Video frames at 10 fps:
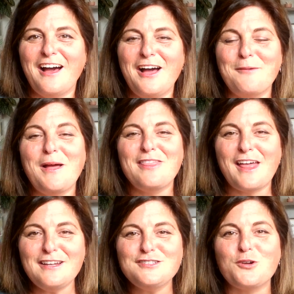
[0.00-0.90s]

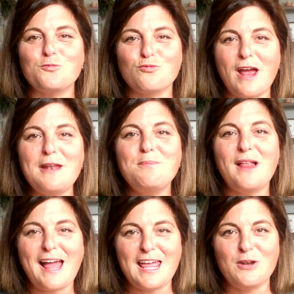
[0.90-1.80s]
That is our red,
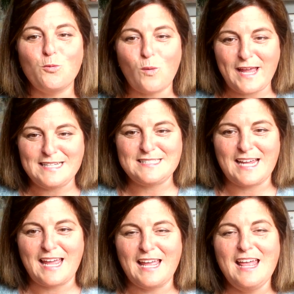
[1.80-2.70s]
black, and white
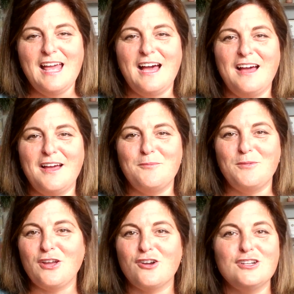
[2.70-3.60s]
day. We
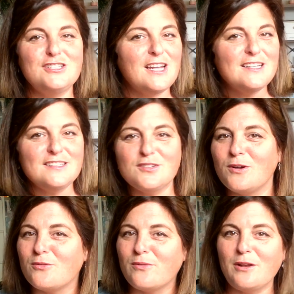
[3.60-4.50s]
encourage kids to
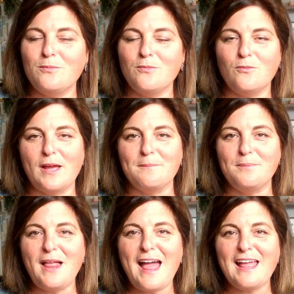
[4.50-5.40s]
wear red, white, and
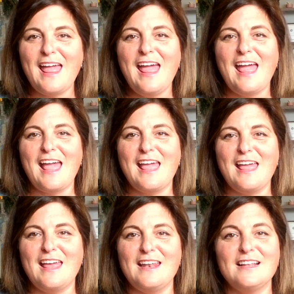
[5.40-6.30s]
black,
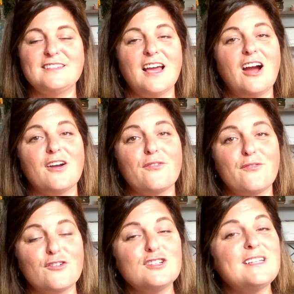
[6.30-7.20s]
and it's our
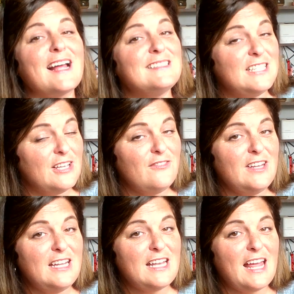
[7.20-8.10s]
first
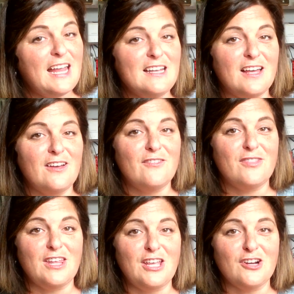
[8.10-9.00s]
activity night of
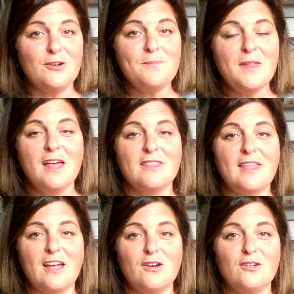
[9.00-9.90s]
the year
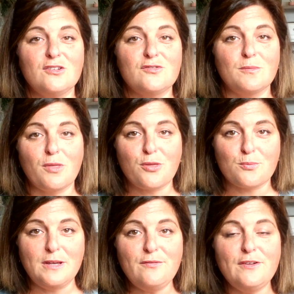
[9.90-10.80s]
that goes from
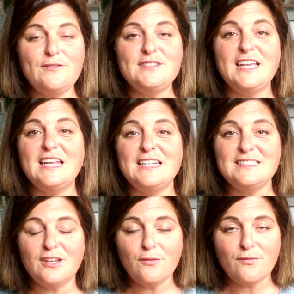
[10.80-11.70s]
3:15
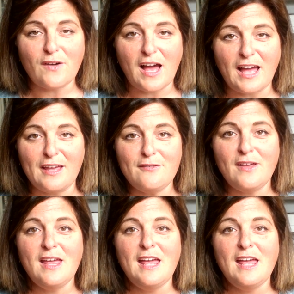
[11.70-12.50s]
until 5,